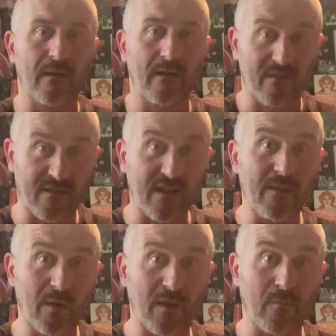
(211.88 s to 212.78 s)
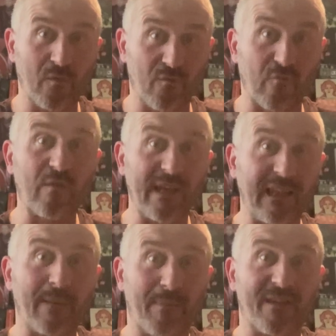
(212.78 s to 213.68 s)
a cinema that was
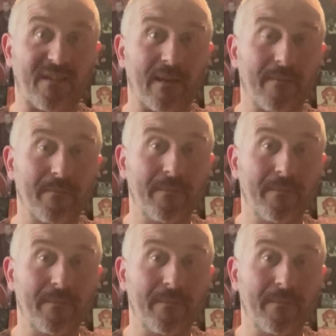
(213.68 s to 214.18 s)
really busy.